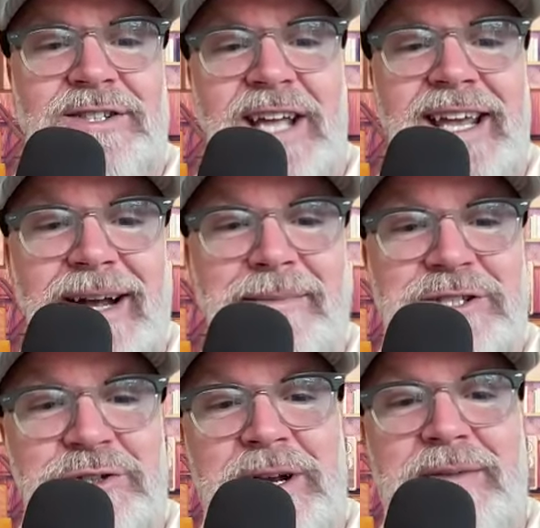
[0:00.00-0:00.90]
saying I'm
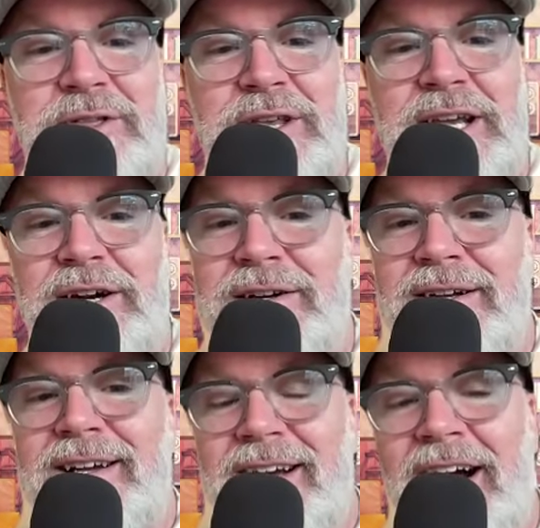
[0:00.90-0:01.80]
a Dream Theater
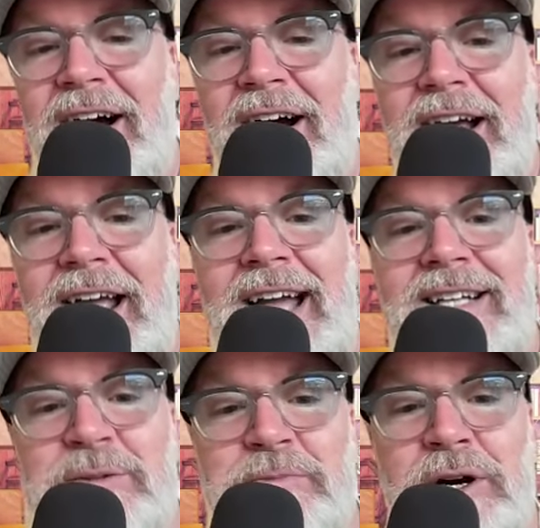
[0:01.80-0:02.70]
uh,
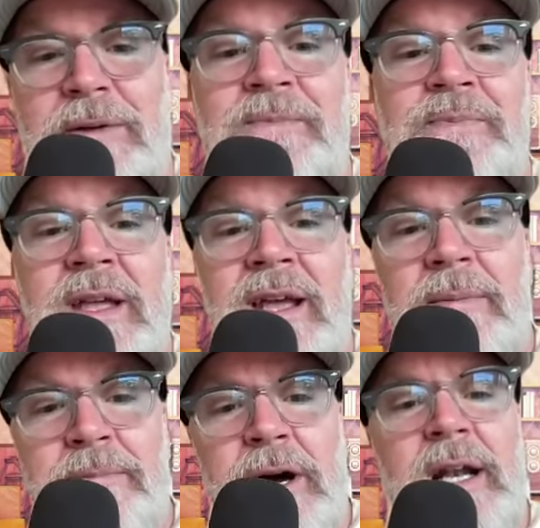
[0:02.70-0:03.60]
expert
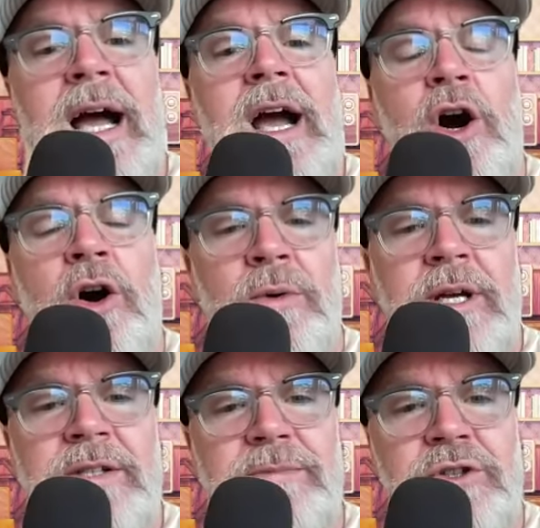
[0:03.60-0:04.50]
but well, I
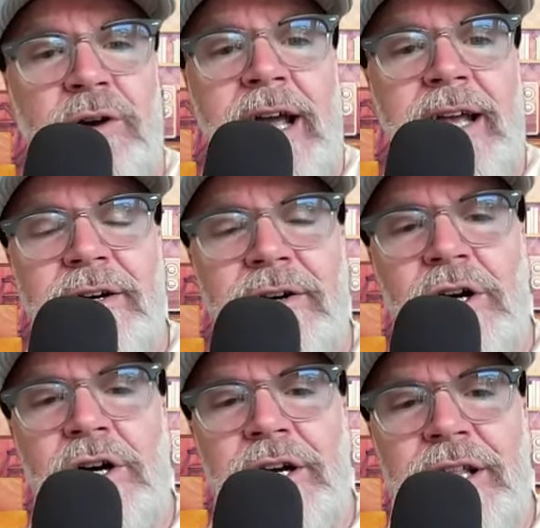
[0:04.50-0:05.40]
always am trying to
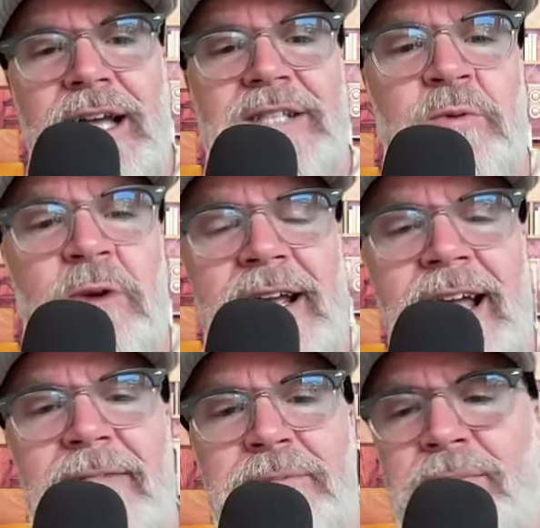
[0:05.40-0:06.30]
learn, and that's why I
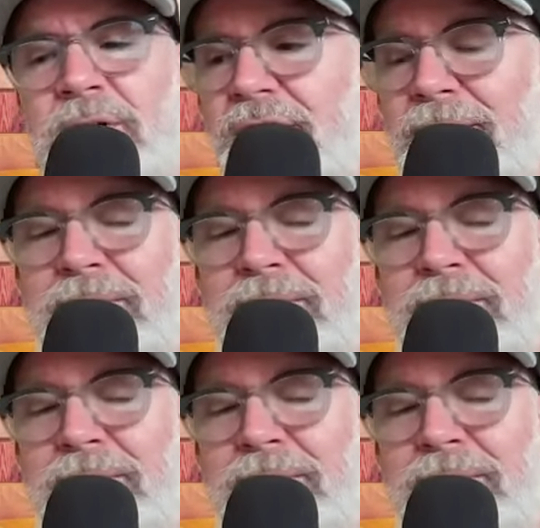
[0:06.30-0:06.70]
have people on the